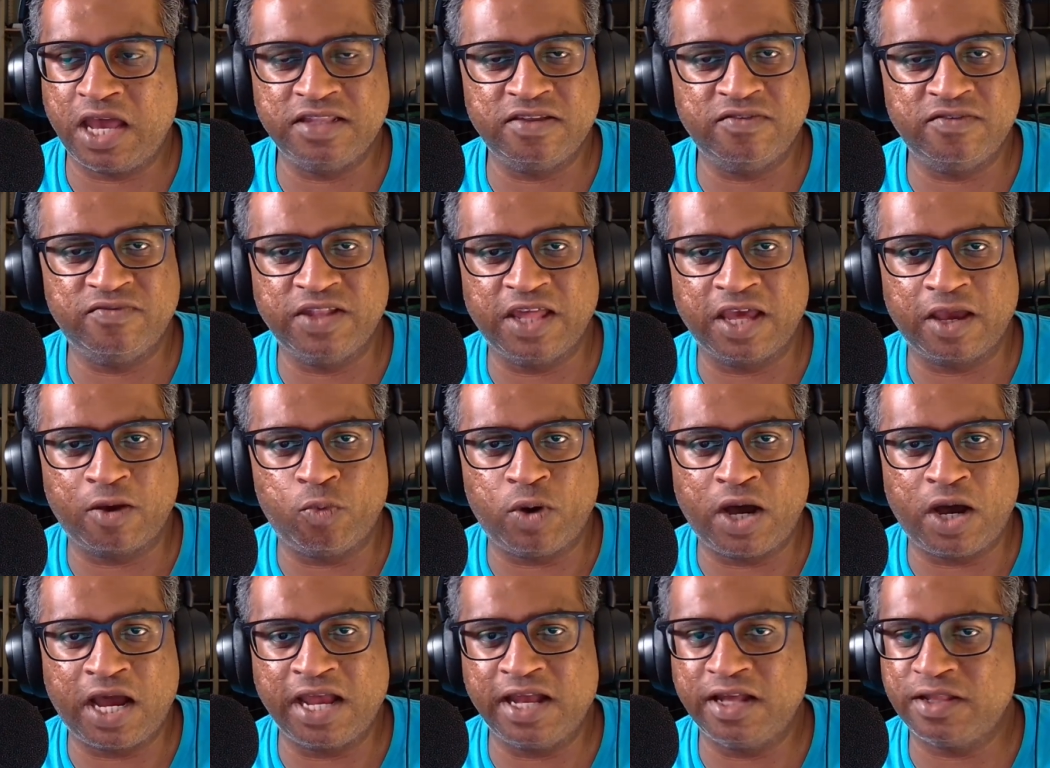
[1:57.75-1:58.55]
kind of
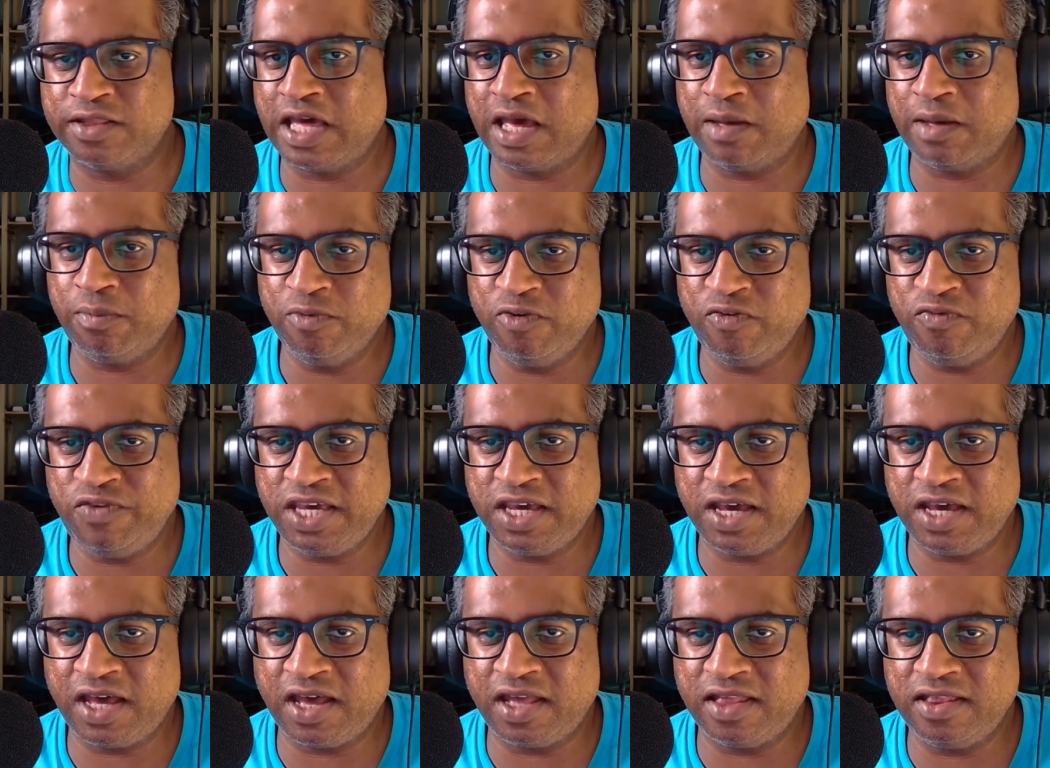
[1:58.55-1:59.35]
like wild that
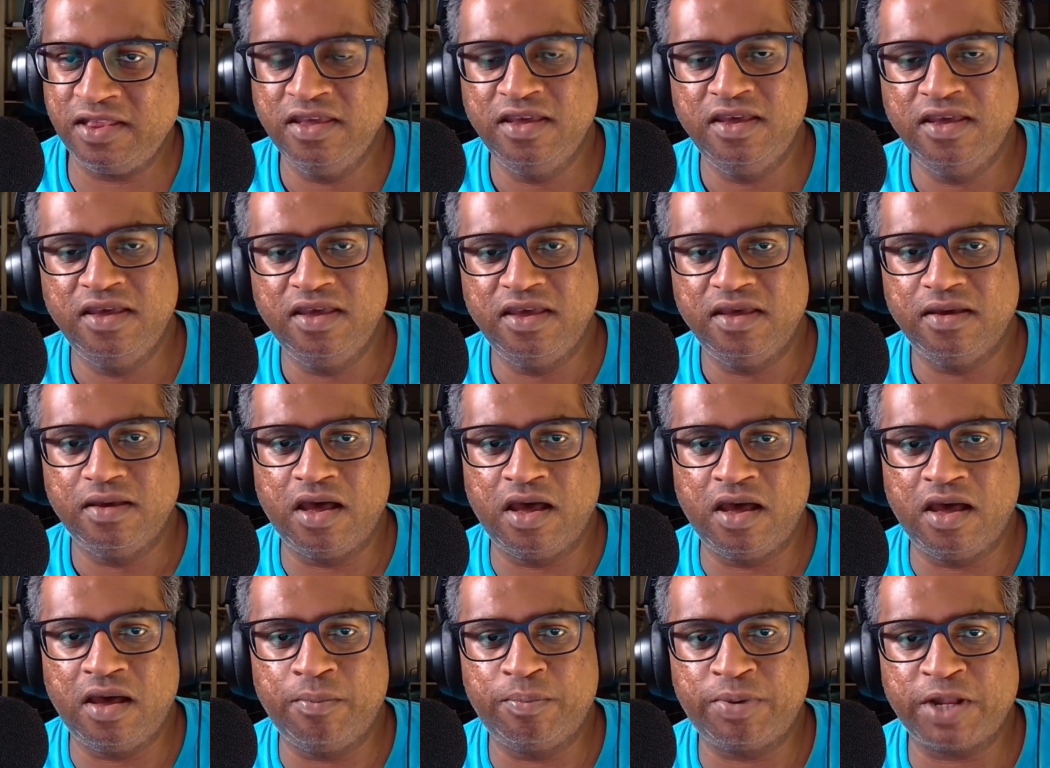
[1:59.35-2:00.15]
movie got.
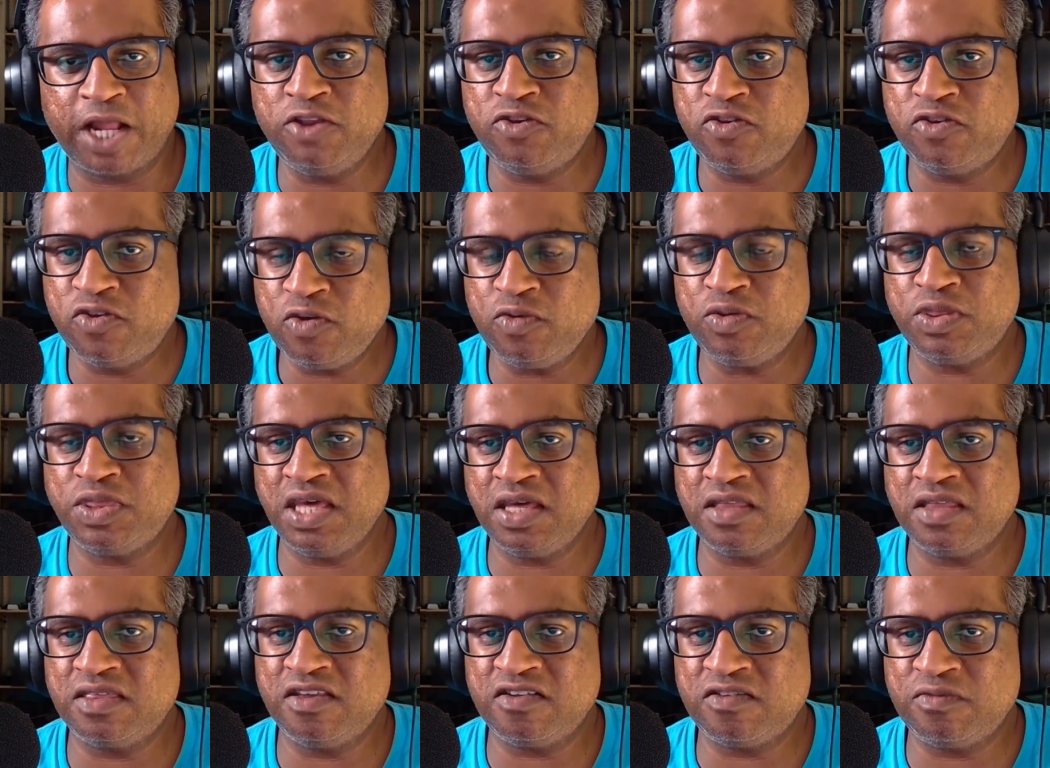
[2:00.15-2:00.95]
But I do
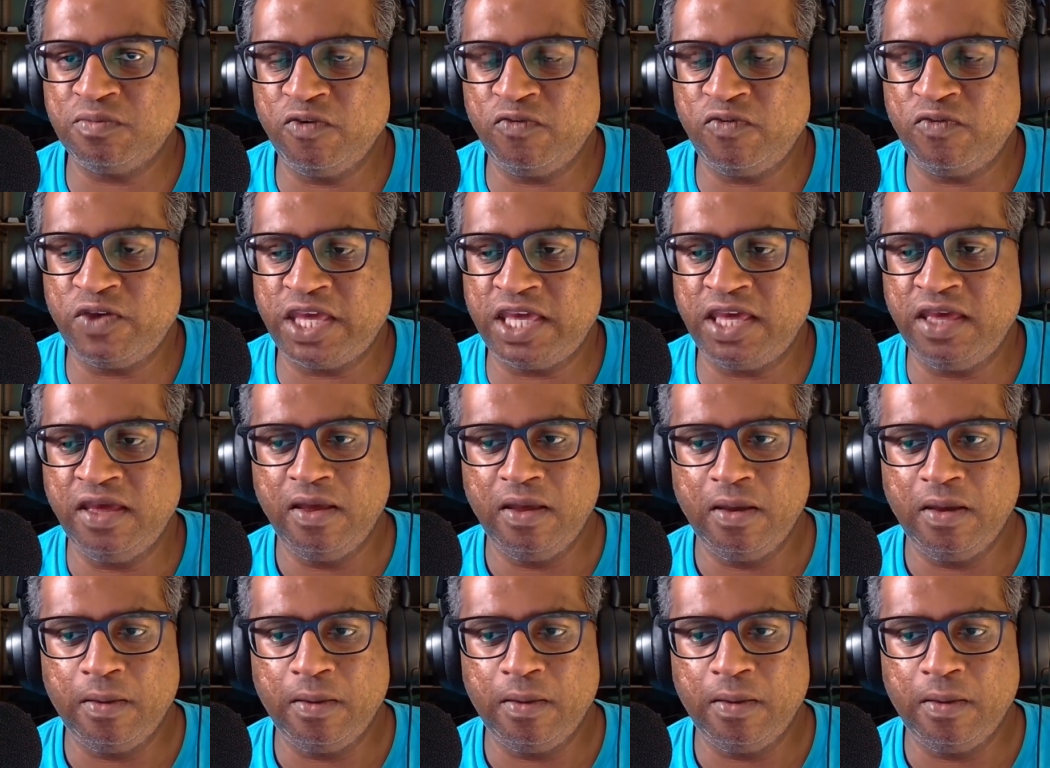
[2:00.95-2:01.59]
think this movie